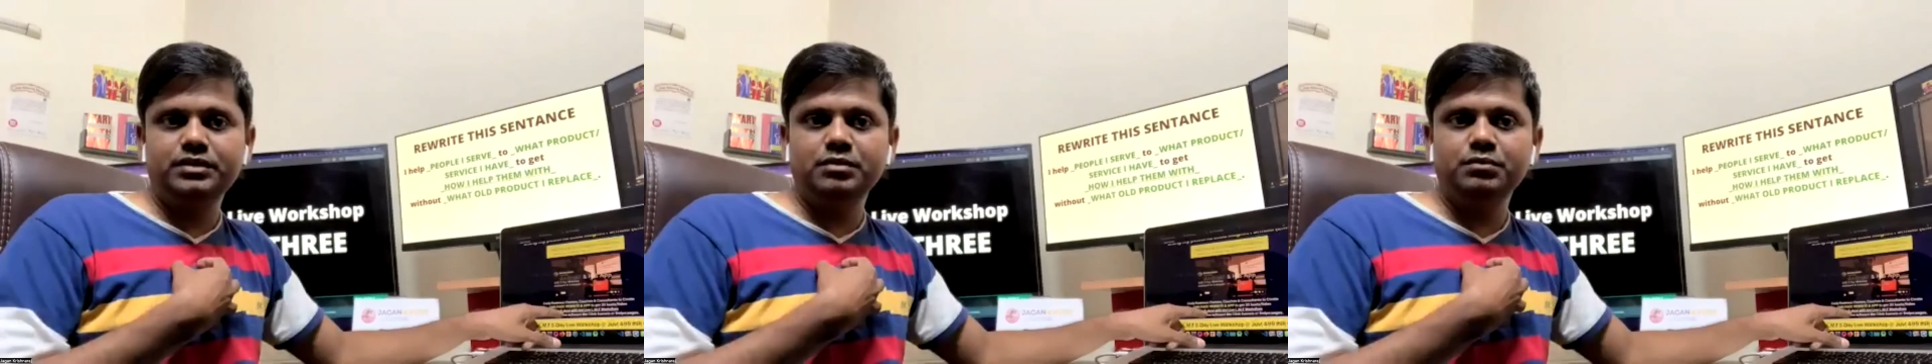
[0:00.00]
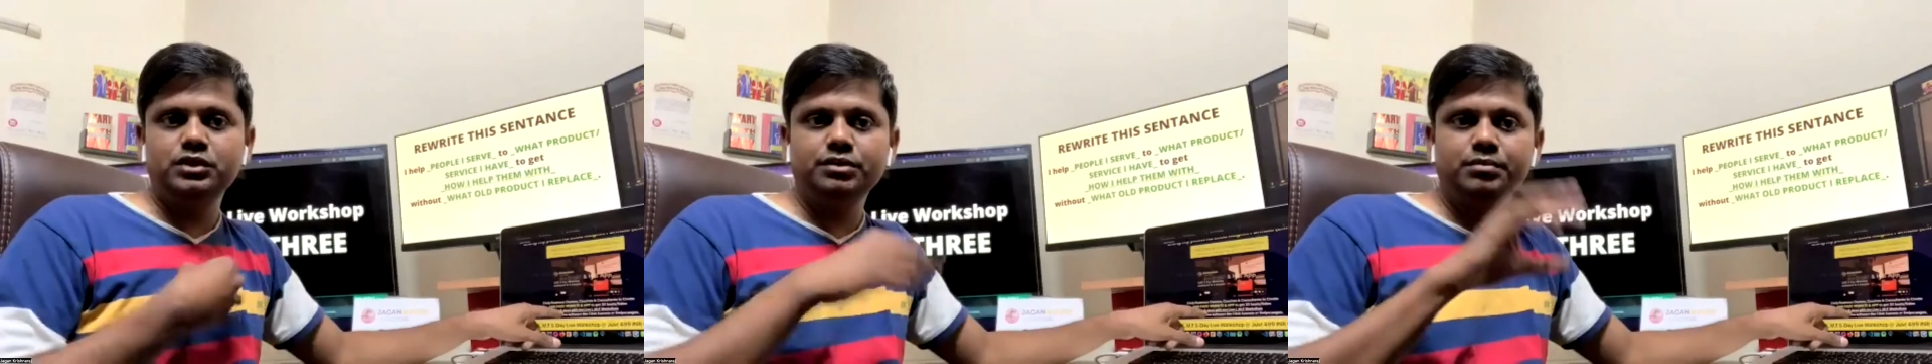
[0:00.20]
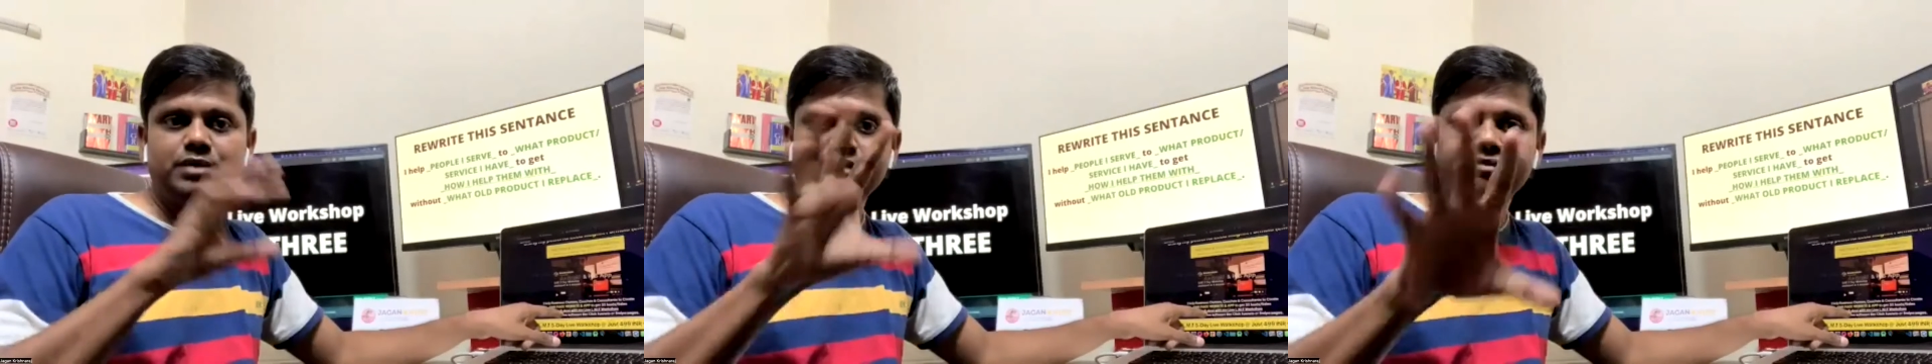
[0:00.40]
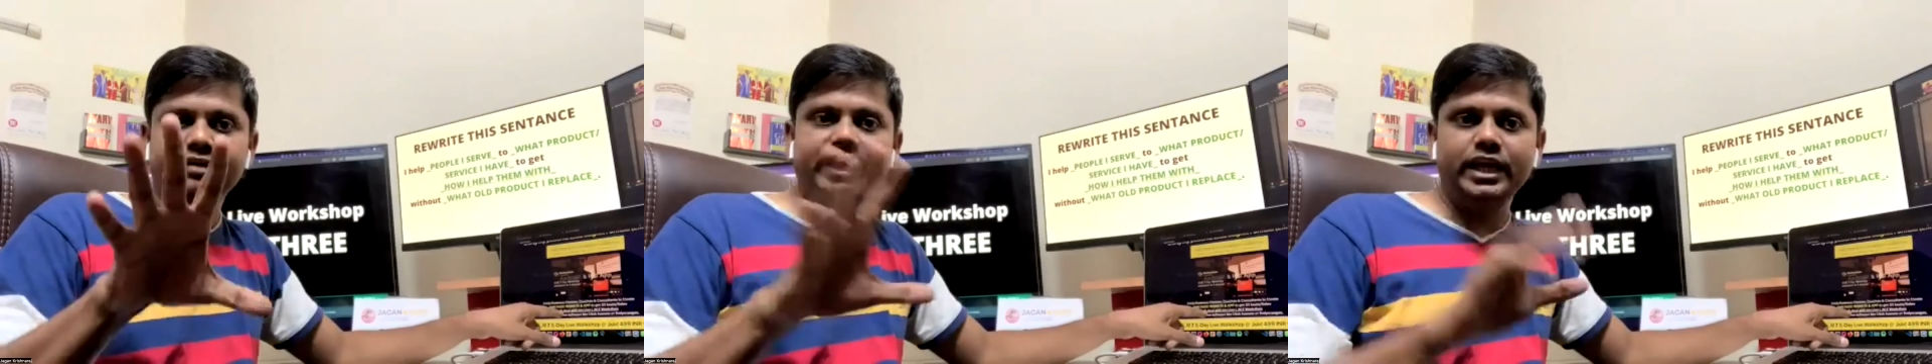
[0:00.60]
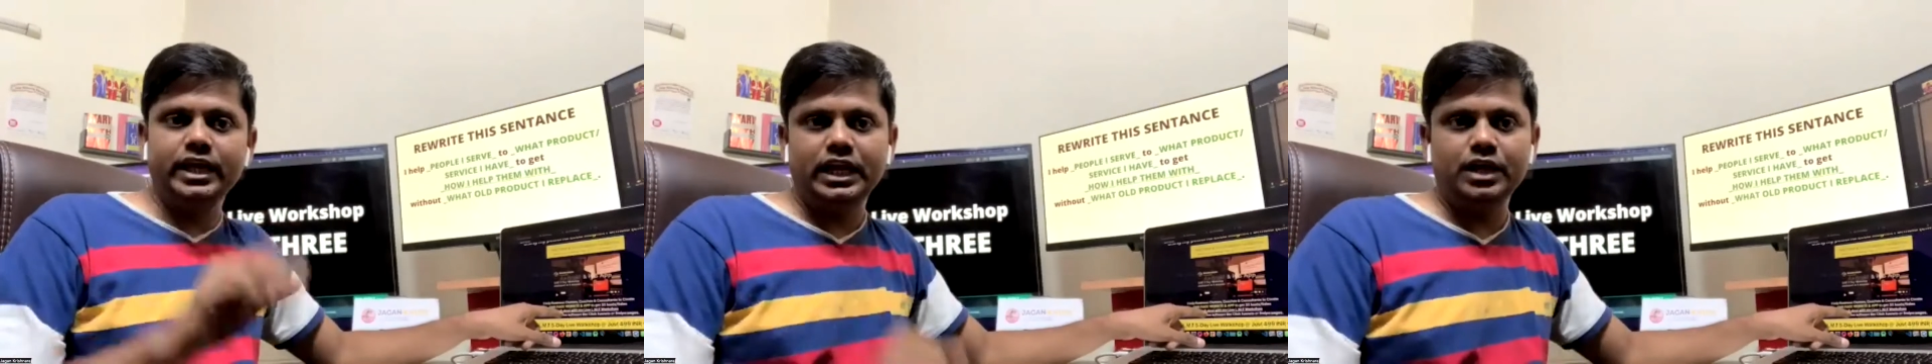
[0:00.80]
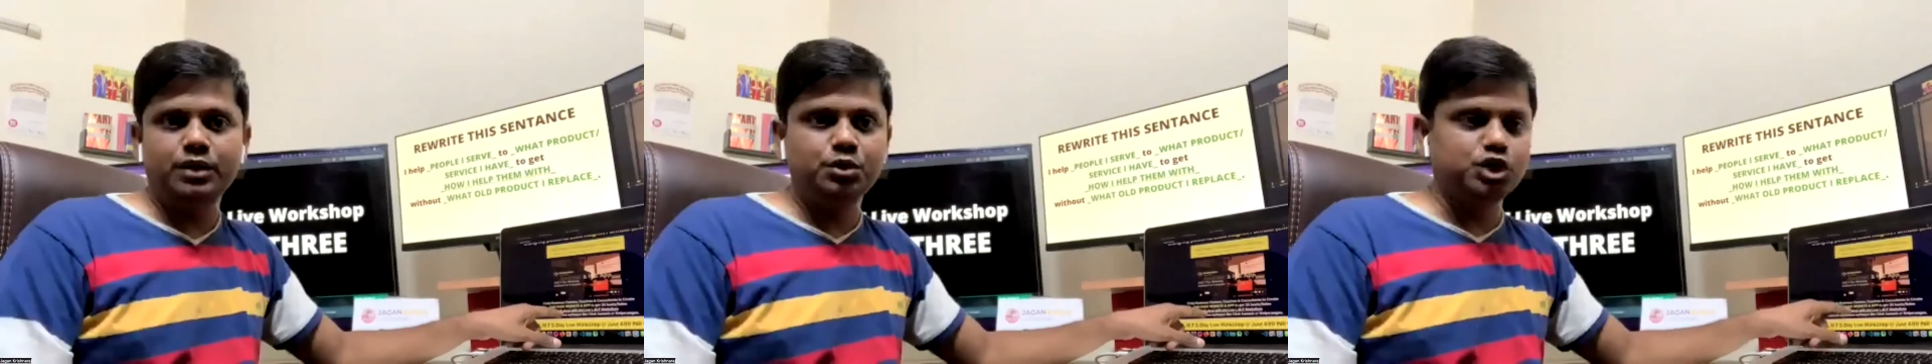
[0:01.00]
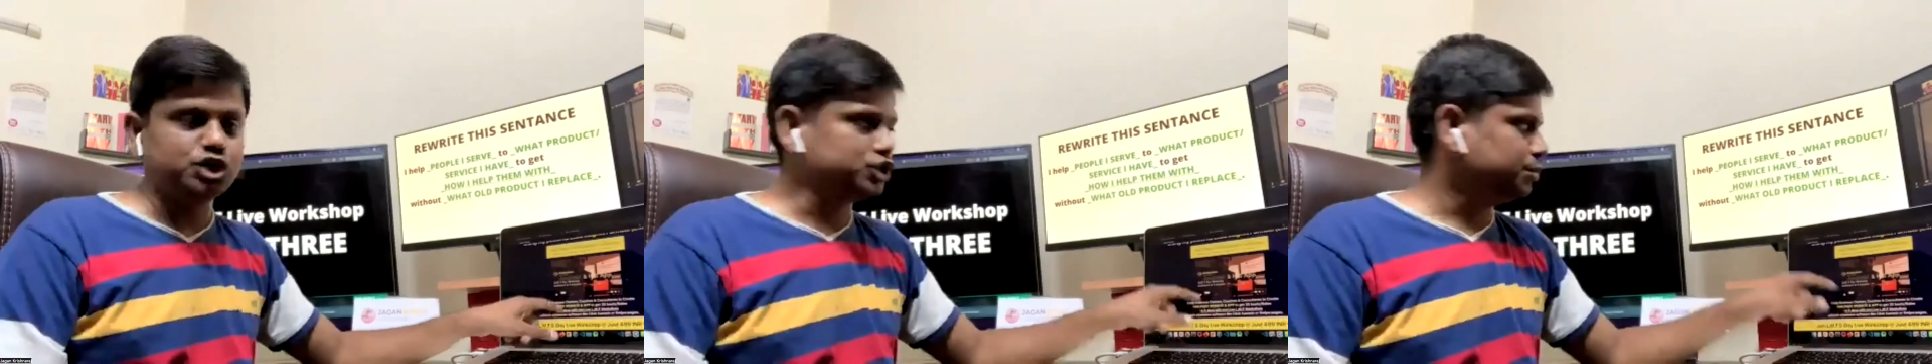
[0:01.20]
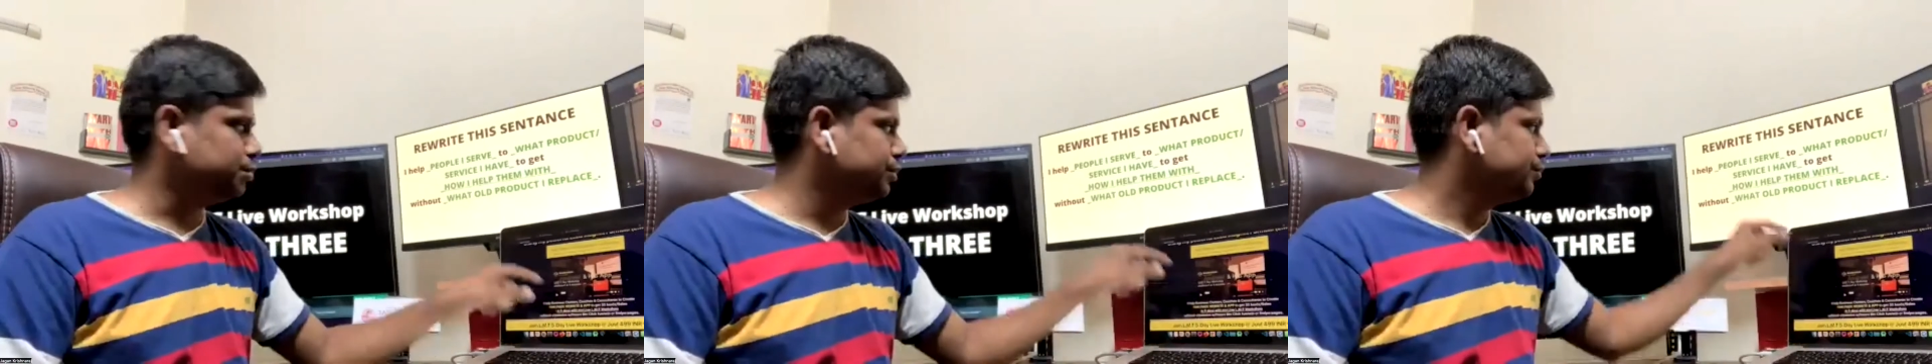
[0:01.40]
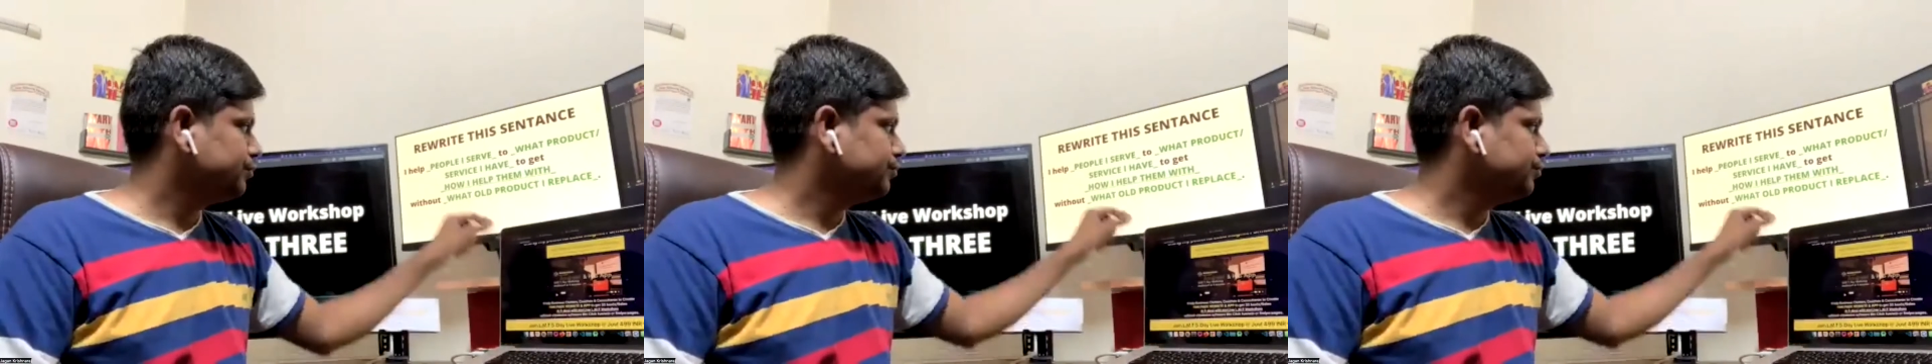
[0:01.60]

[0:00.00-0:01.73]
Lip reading: them with my 5-day live workshop.